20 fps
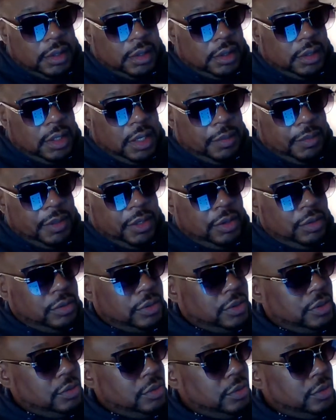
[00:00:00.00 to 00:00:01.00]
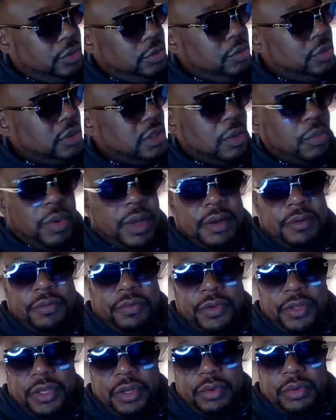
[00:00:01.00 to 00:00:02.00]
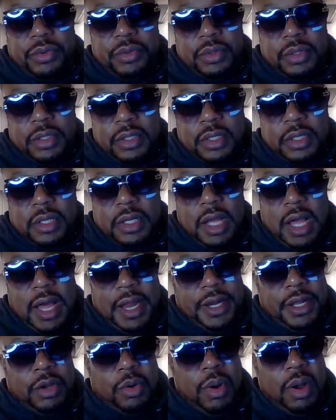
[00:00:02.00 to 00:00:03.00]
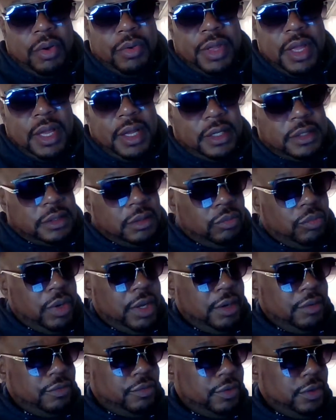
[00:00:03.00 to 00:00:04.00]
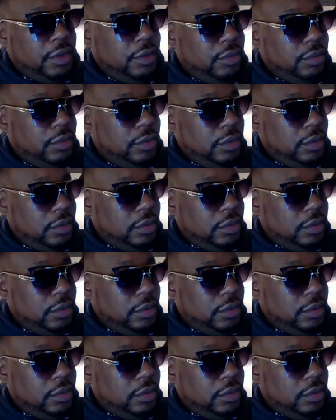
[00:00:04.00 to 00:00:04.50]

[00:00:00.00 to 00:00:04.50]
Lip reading: Let me know what you're going to do because I'm waiting for you. I didn't go out yet because I'm waiting for you.